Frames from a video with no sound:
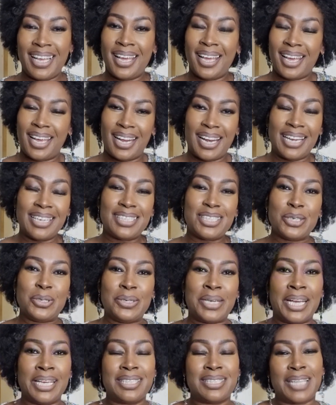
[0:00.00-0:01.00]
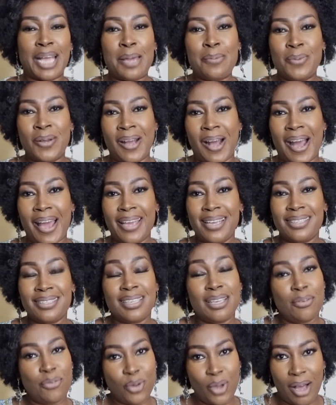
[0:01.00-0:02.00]
And until next time, guys,
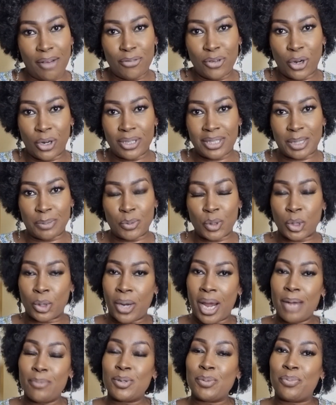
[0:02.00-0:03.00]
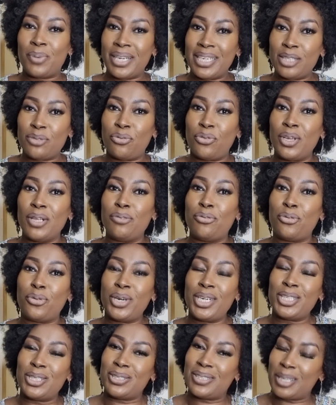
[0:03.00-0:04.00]
if you have not subscribed, please feel
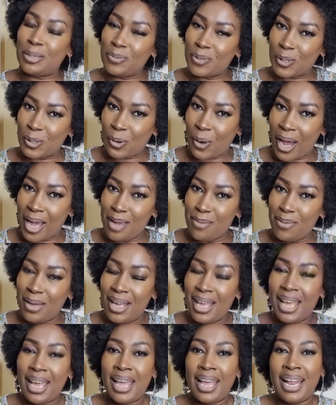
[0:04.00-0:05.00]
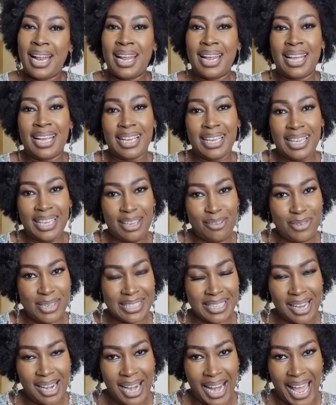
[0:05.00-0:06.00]
free to subscribe. Give us
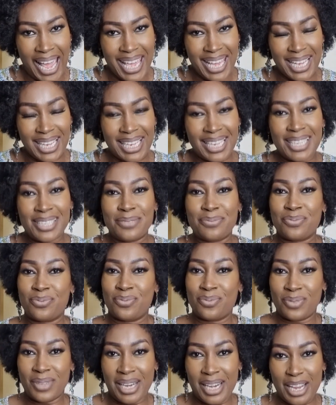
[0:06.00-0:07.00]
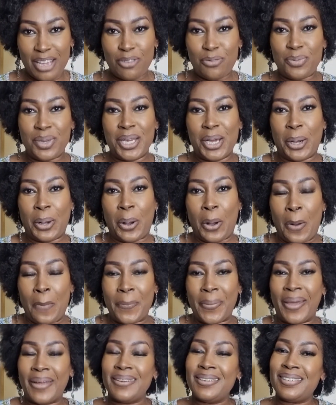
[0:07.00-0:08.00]
a like, leave me a
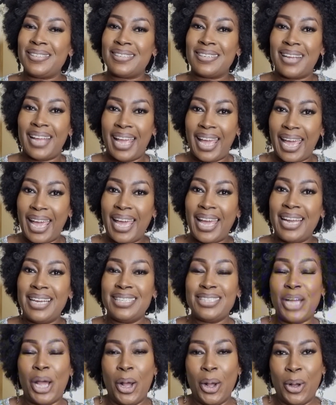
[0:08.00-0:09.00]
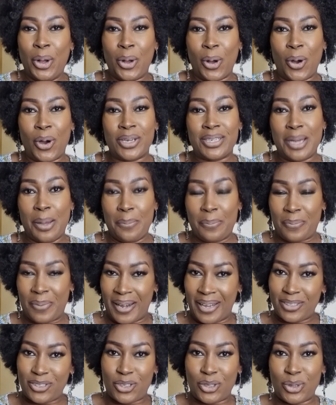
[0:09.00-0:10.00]
comment, and God
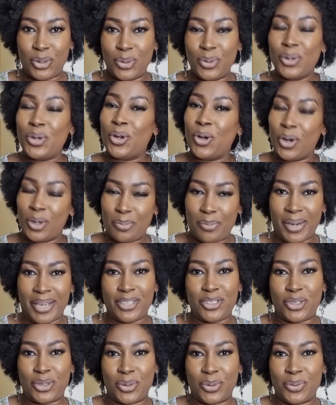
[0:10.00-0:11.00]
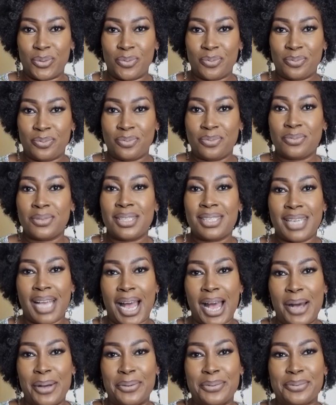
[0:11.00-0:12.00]
bless you. God bless you.
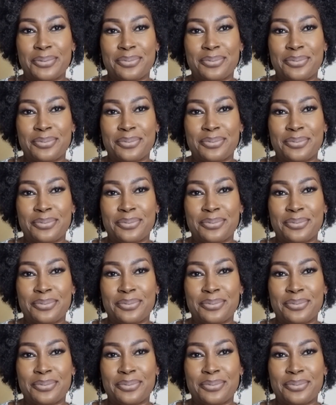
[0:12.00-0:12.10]
Ciao.